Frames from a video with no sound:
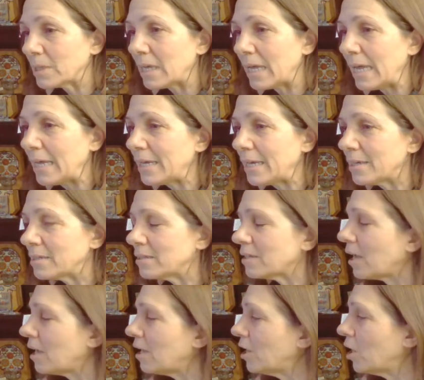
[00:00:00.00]
And
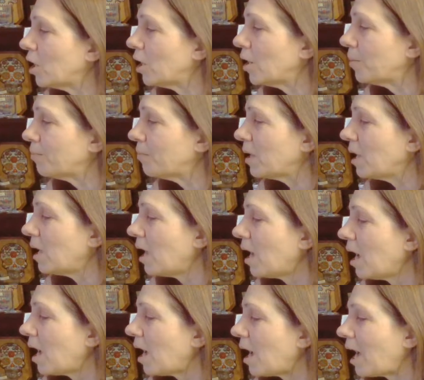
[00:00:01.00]
um,
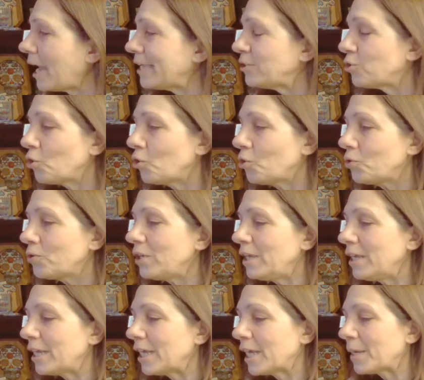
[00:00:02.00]
I told
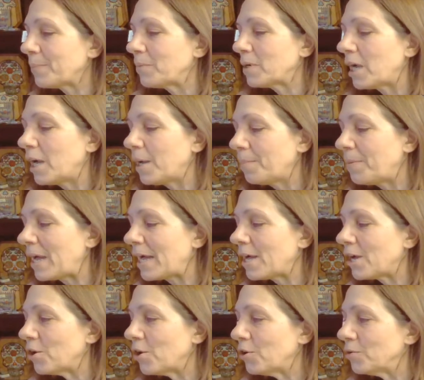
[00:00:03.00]
him
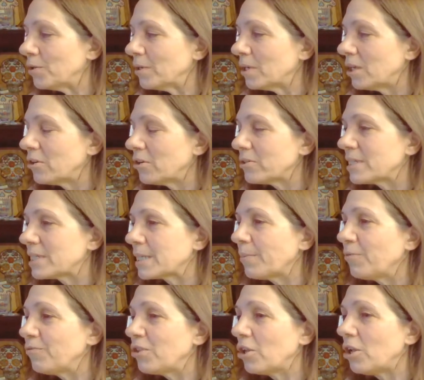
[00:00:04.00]
about some
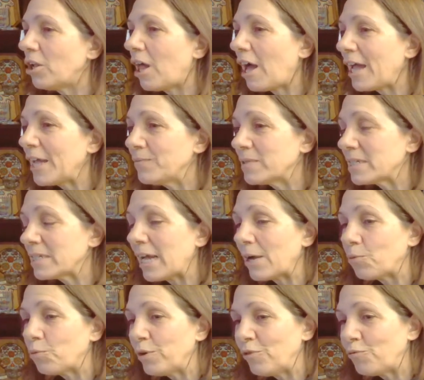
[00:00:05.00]
of the lives
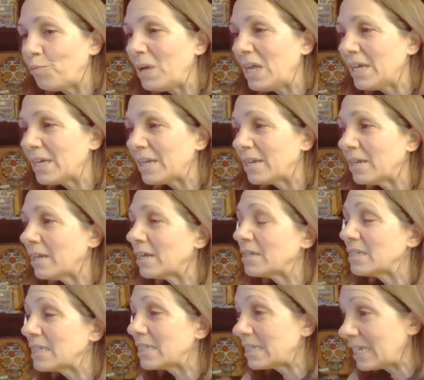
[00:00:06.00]
that we've been
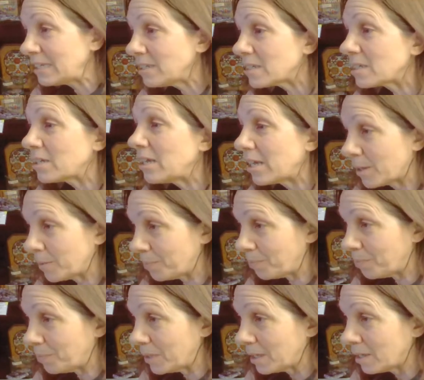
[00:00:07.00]
since him.
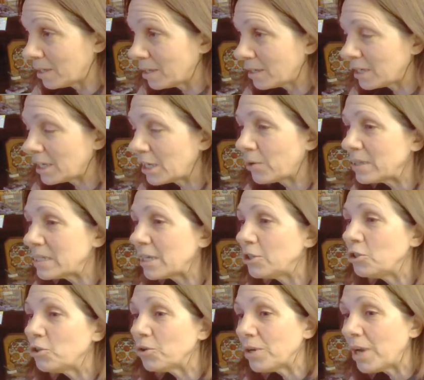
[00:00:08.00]
You know, I
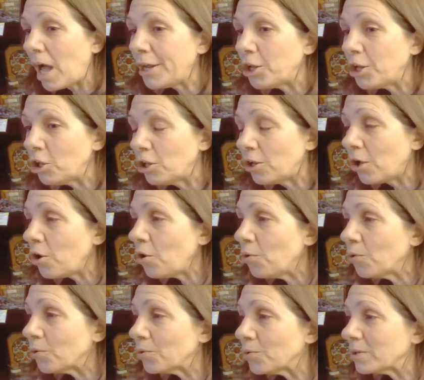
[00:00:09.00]
said, You're not
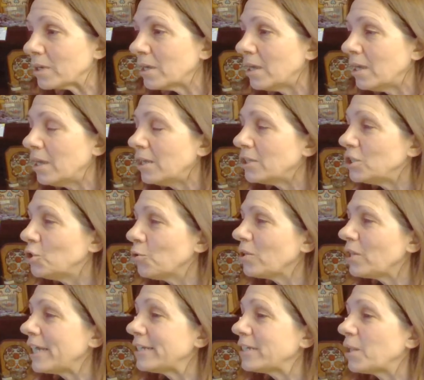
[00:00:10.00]
alone.
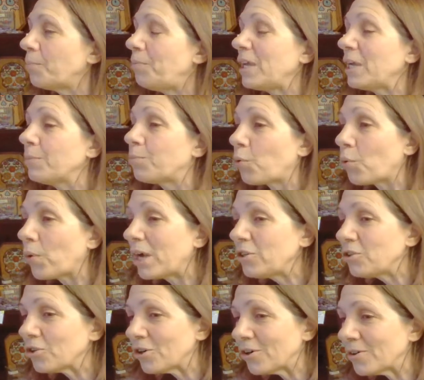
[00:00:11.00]
You're like the big
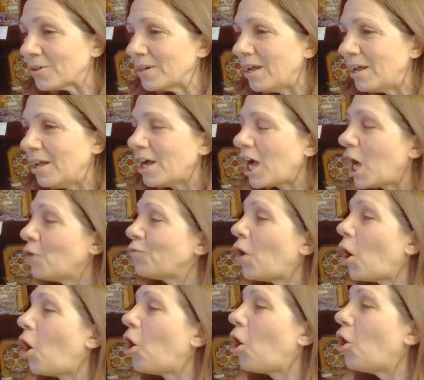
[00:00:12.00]
brother of
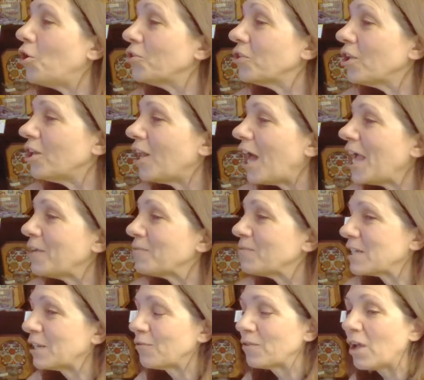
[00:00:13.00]
all the lives
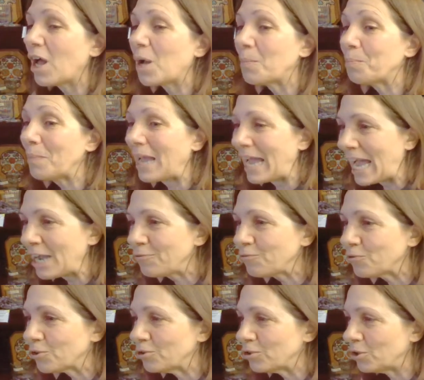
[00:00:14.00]
that have come
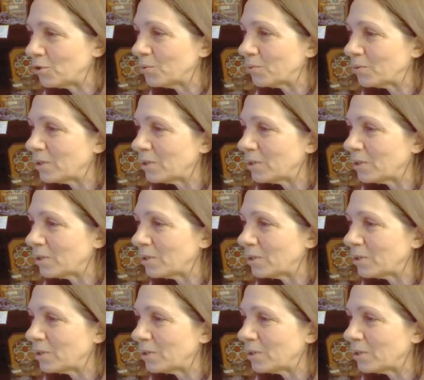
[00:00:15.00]
after you.